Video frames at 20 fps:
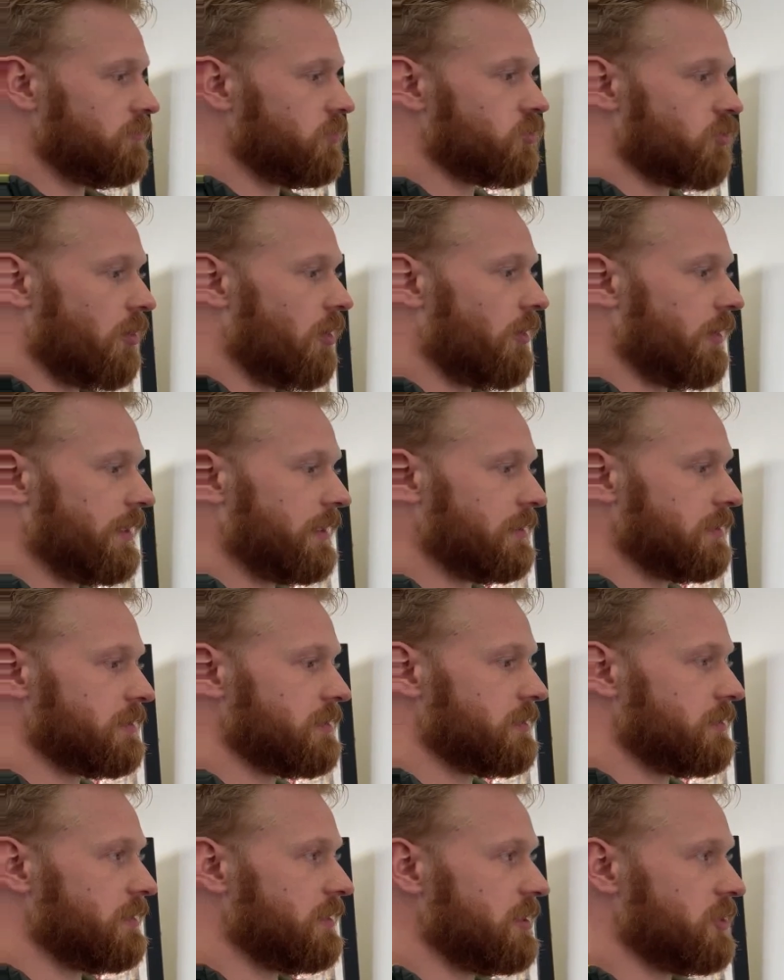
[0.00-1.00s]

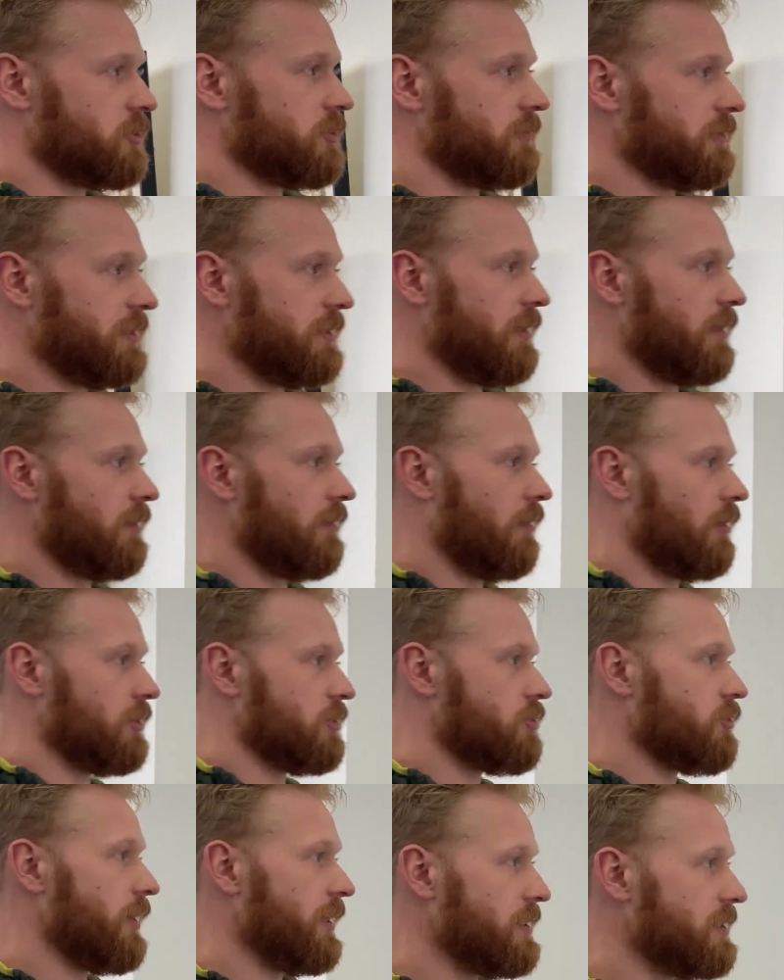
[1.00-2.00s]
drawings initially done on
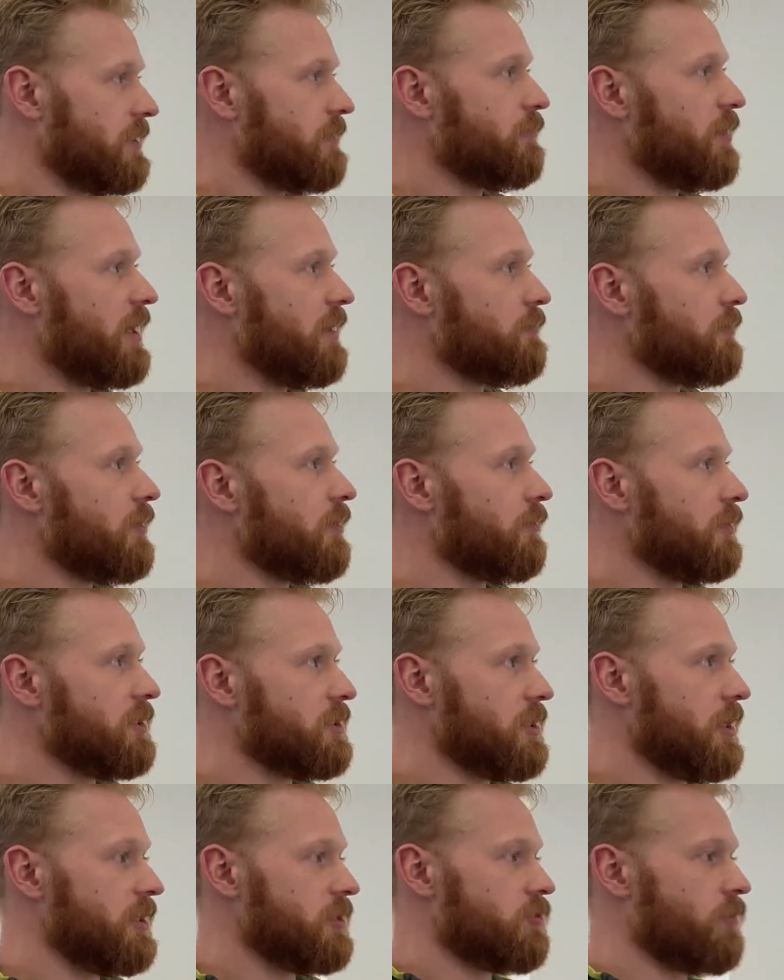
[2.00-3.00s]
tracing paper, which
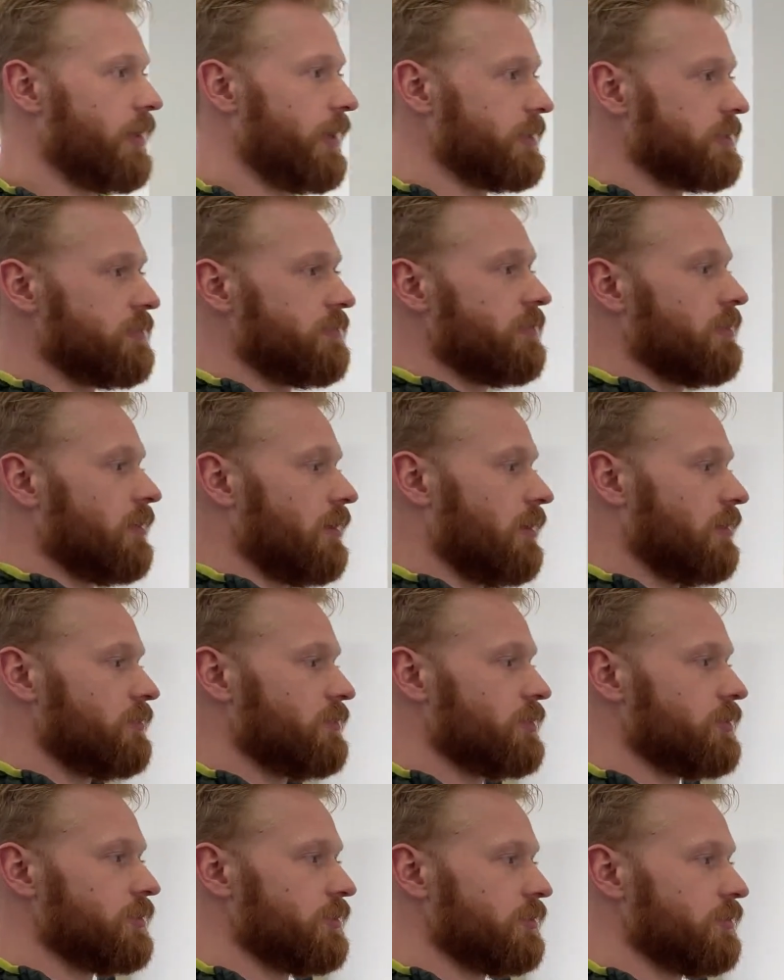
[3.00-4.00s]
I transferred
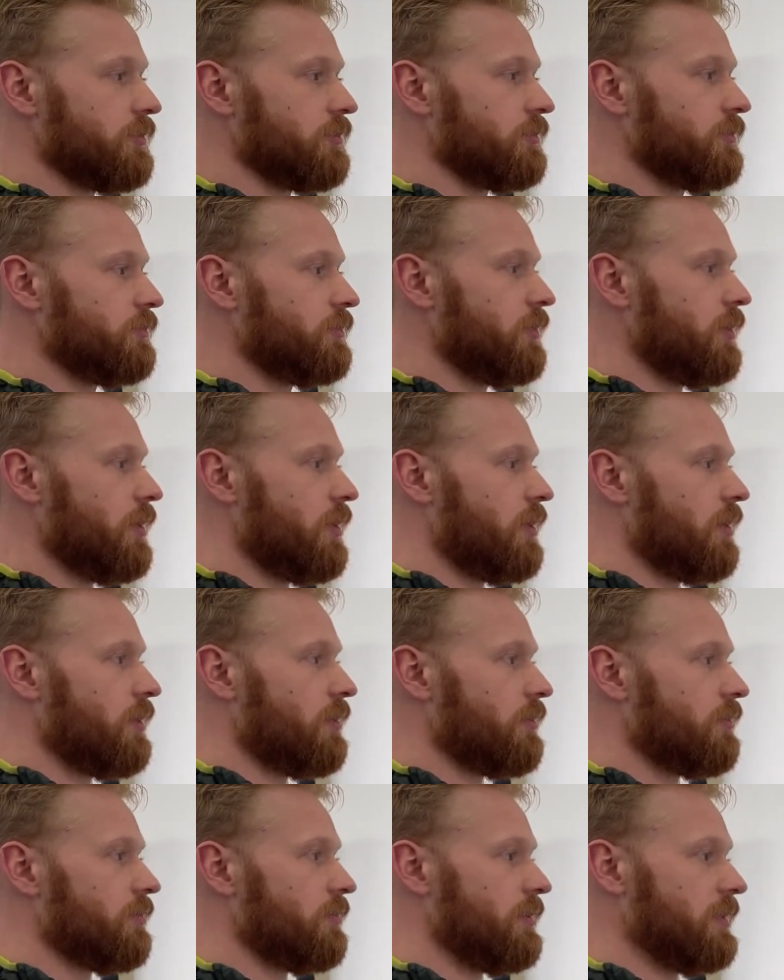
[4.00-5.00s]
onto
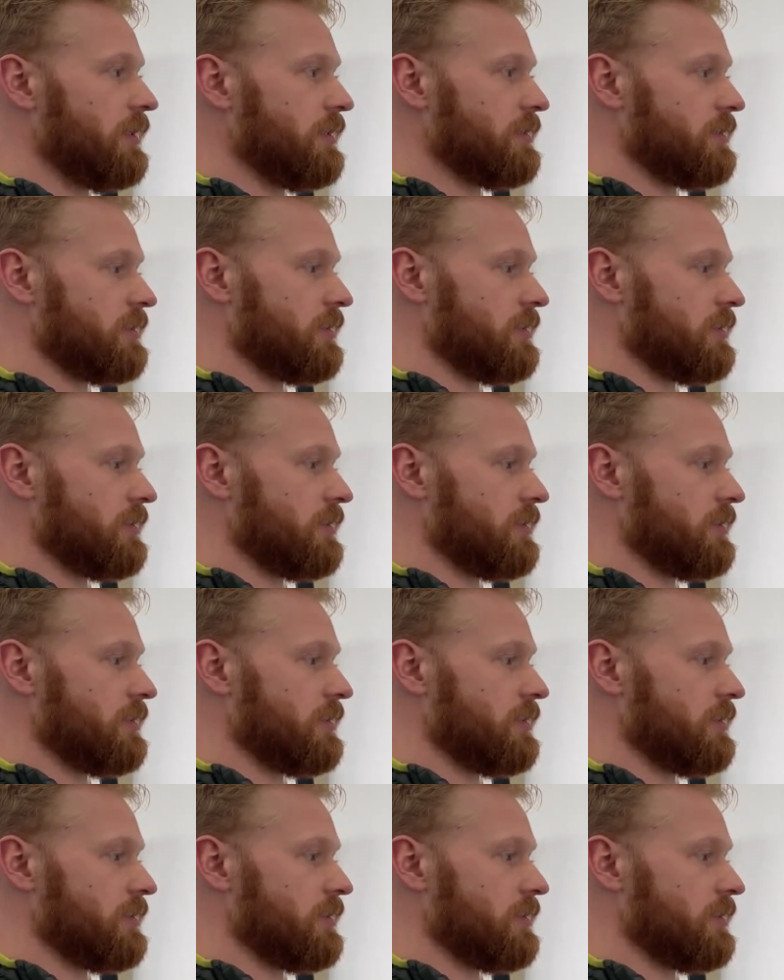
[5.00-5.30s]
this